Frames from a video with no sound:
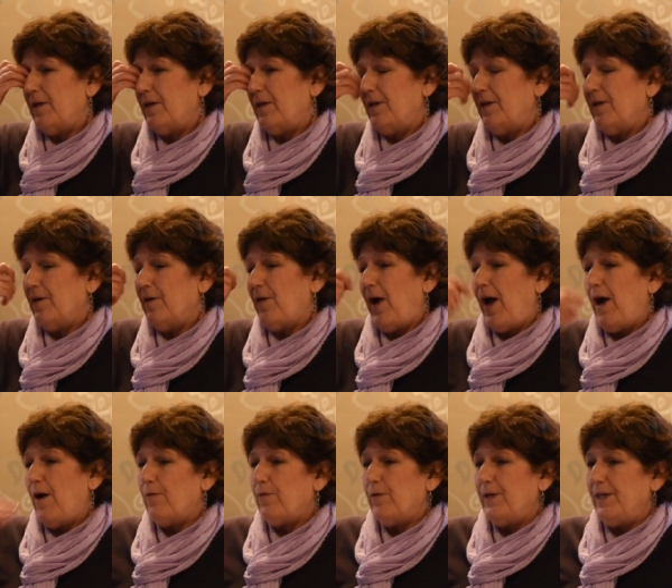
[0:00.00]
you know,
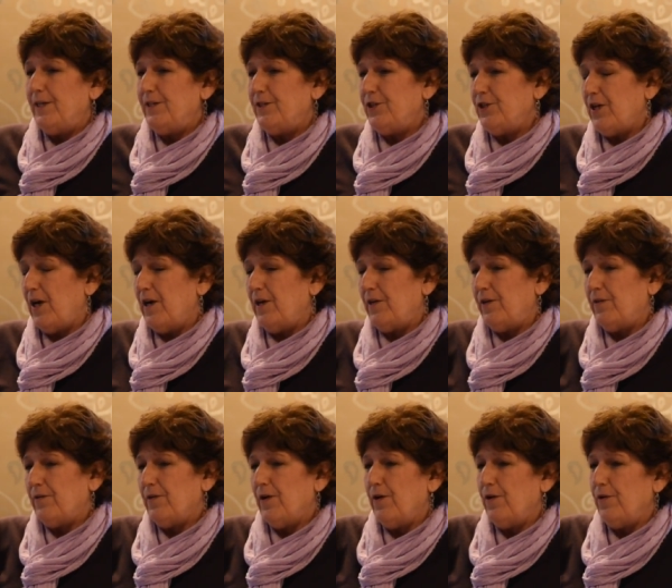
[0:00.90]
outreach on
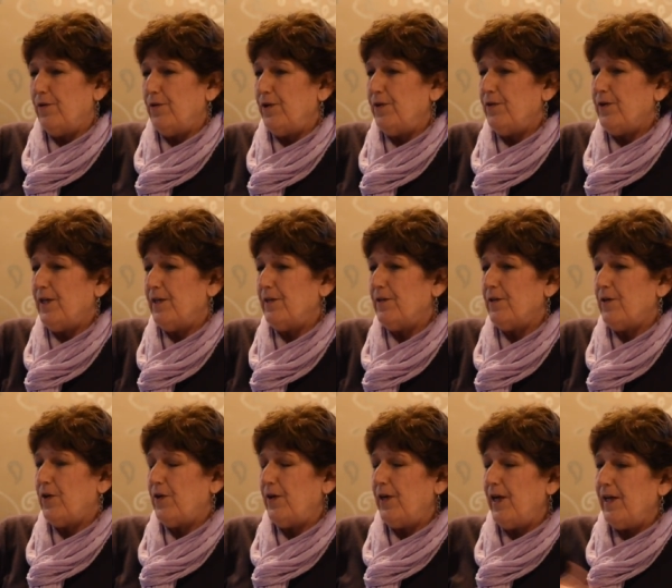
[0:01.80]
your own, you can
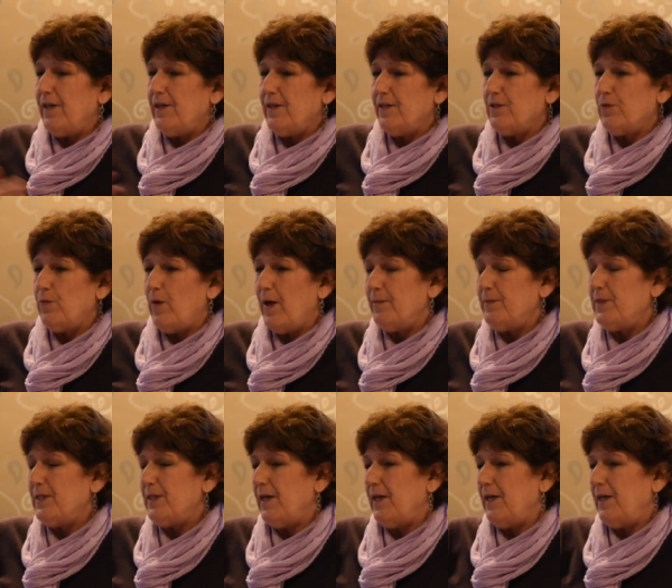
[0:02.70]
create this
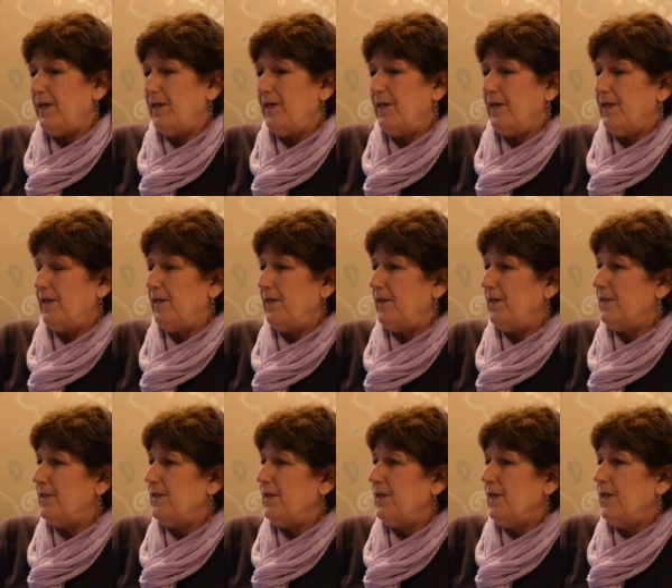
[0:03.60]
website
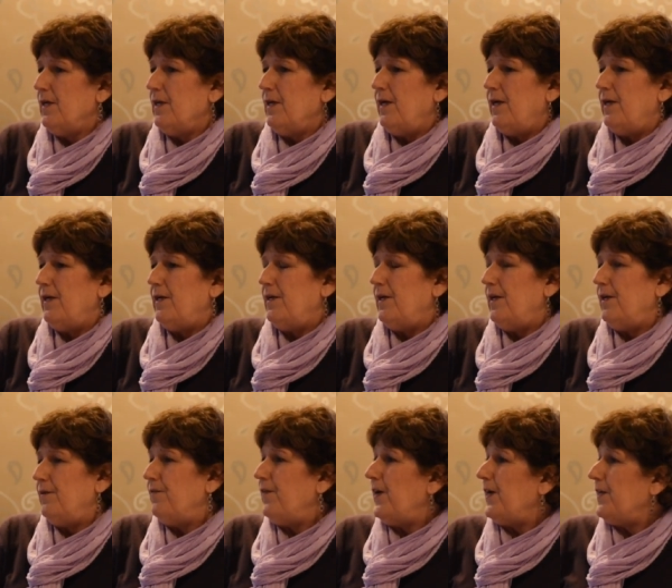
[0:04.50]
and
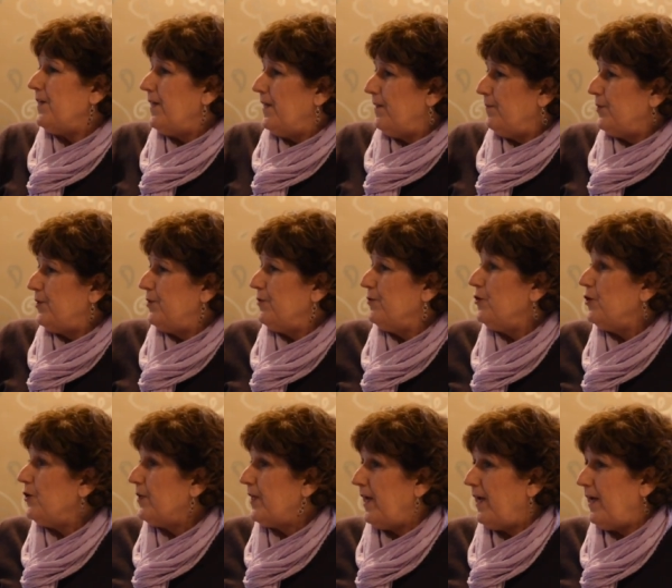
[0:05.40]
invite them to
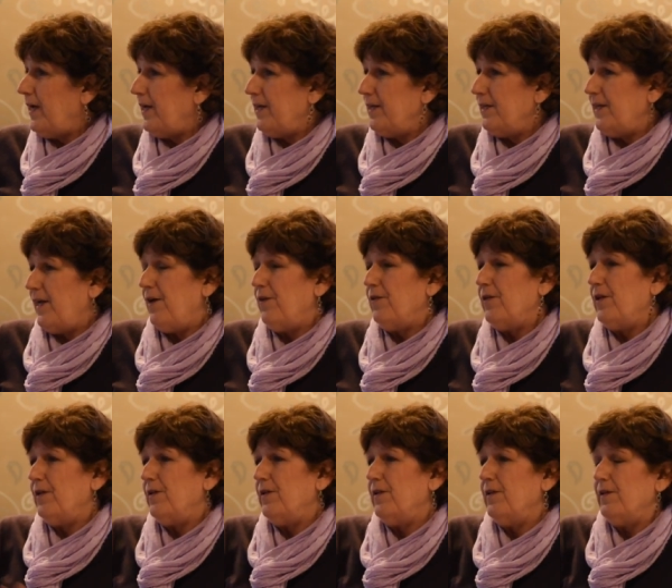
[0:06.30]
look at it. Now,
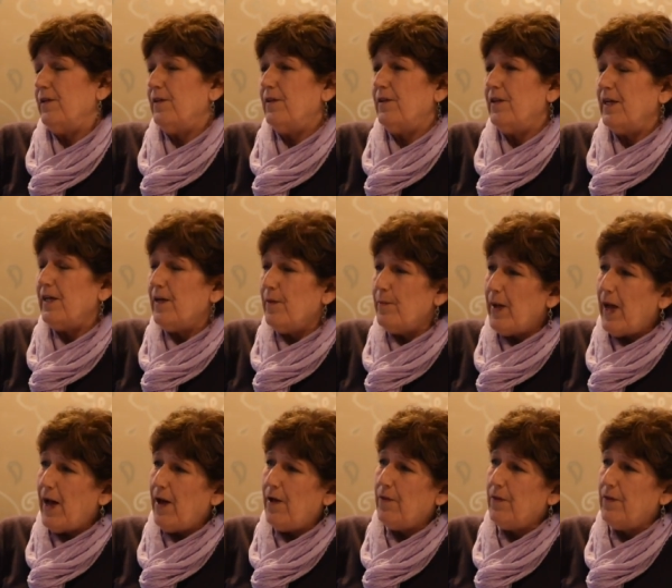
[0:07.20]
the thing
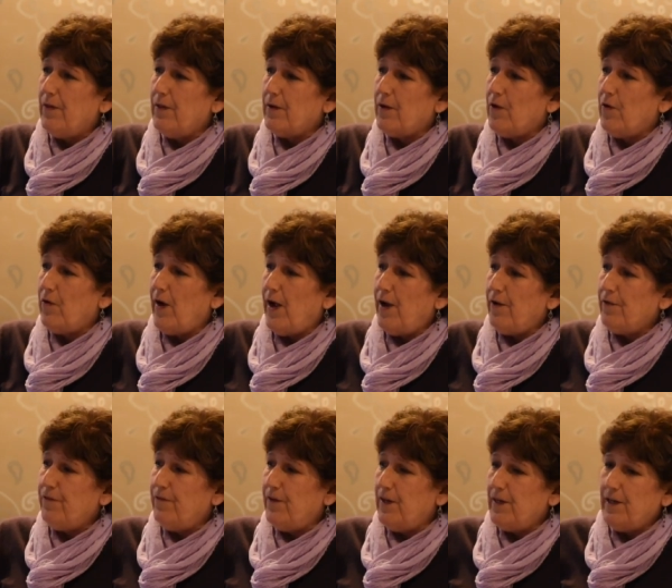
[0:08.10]
about the
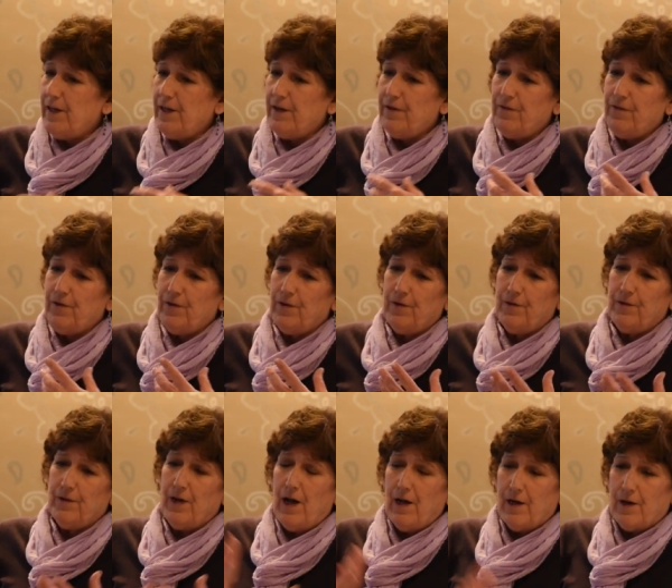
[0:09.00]
crowdfunding
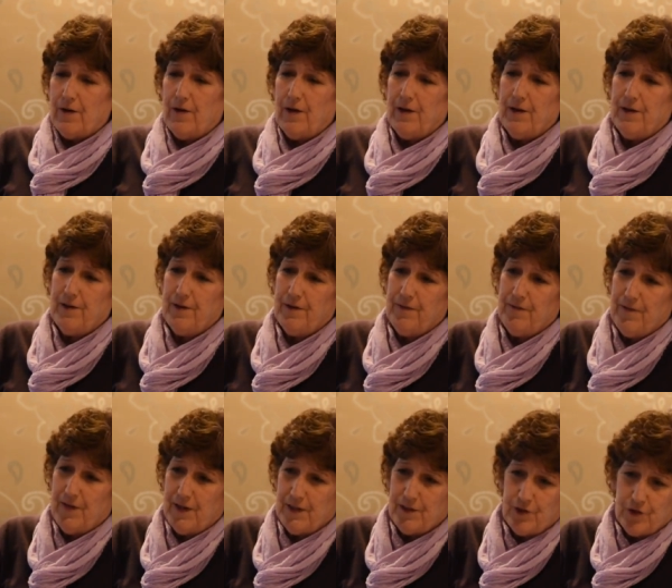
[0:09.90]
for non-accredited
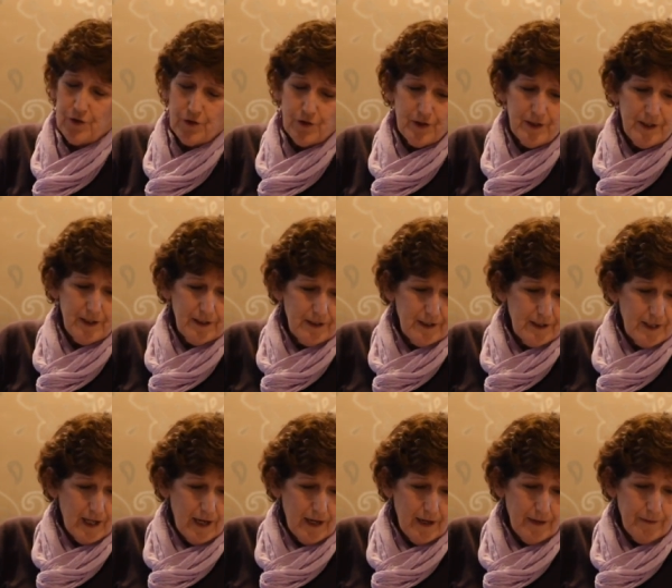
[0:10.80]
investors is
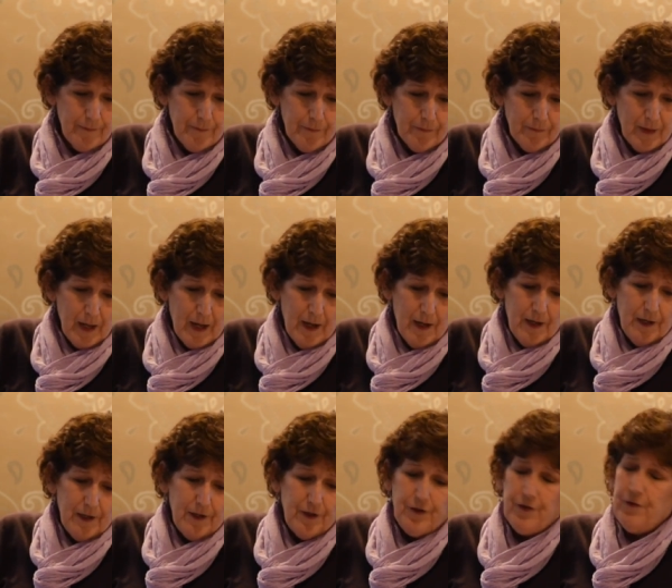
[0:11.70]
that
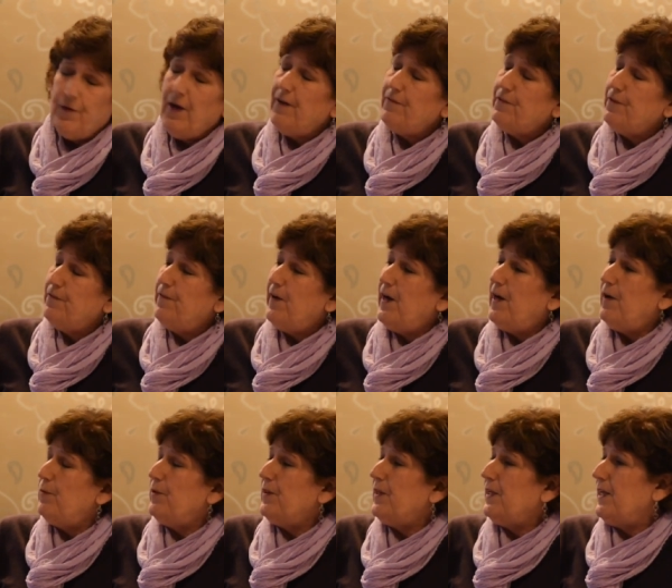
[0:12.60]
you do have to
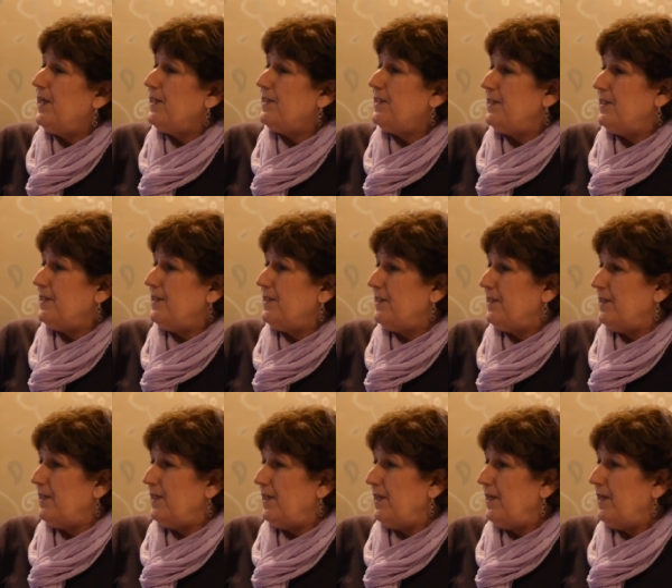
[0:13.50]
file with the
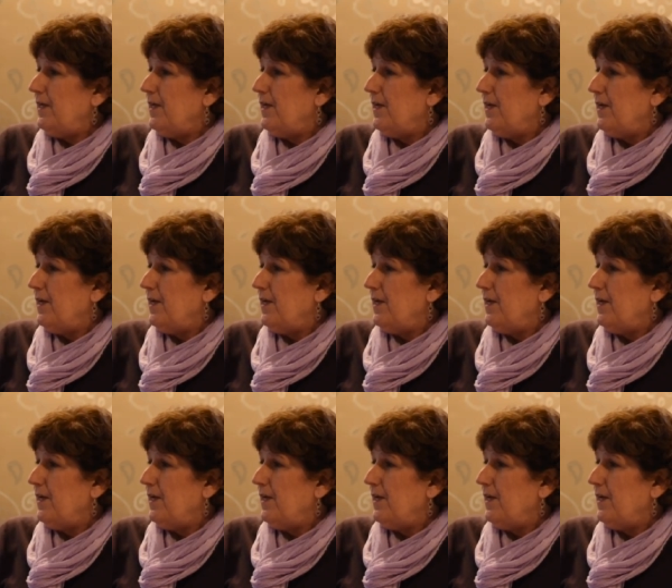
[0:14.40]
SEC,